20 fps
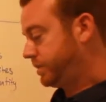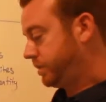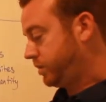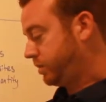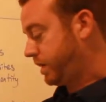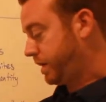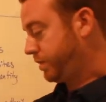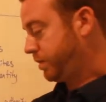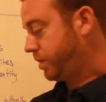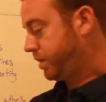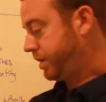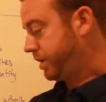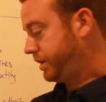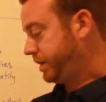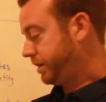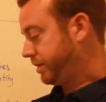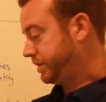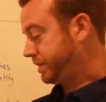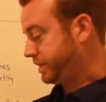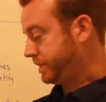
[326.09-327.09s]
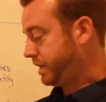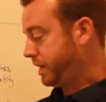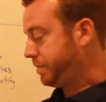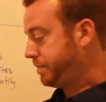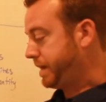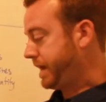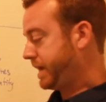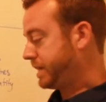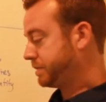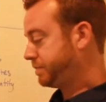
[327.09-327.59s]
so I wrote on here, does
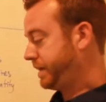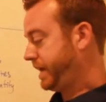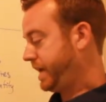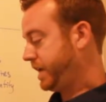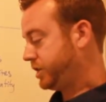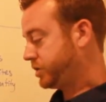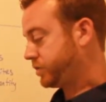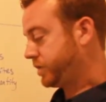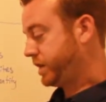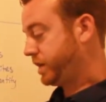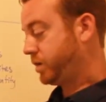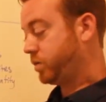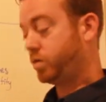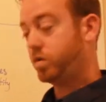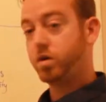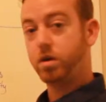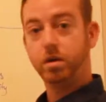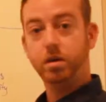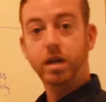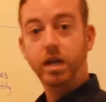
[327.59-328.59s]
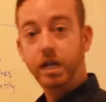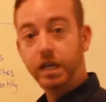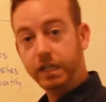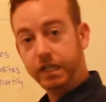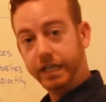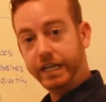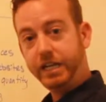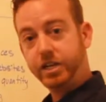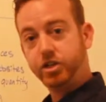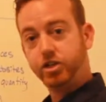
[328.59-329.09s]
not pass page rank or
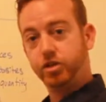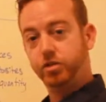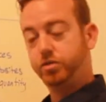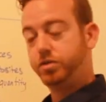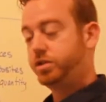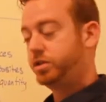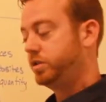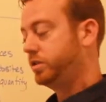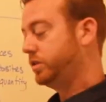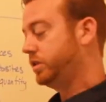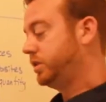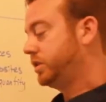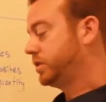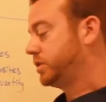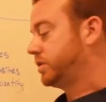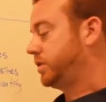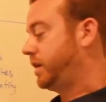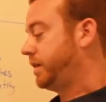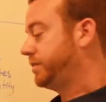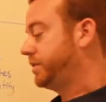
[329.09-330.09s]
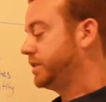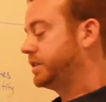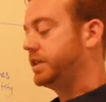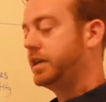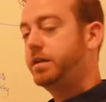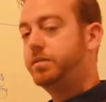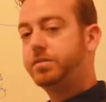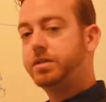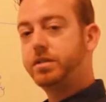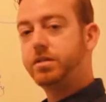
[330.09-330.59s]
link juice. So
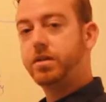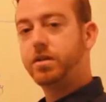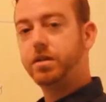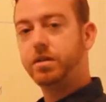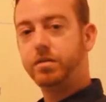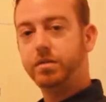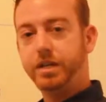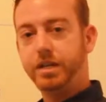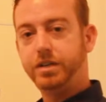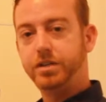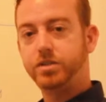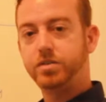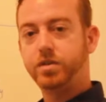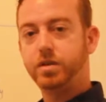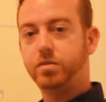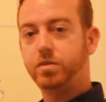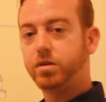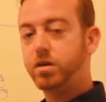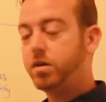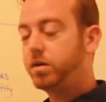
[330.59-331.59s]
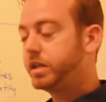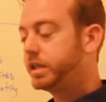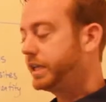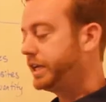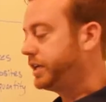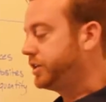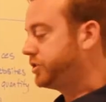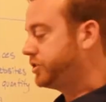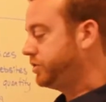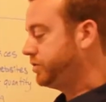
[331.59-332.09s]
oftentimes in our industry we'll call it
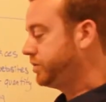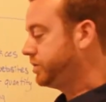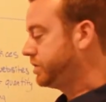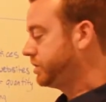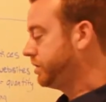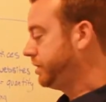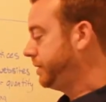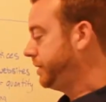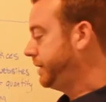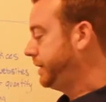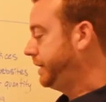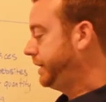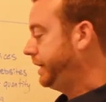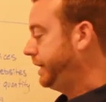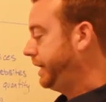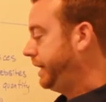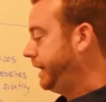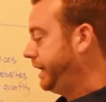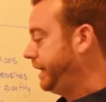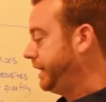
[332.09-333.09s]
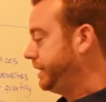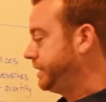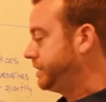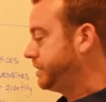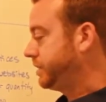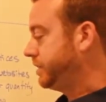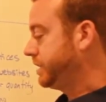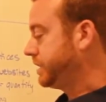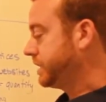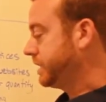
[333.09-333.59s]
link juice. And
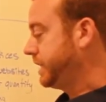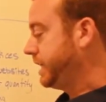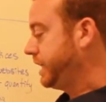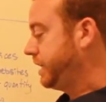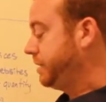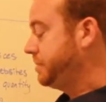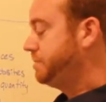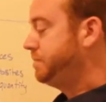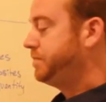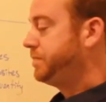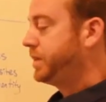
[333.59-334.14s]
so this link,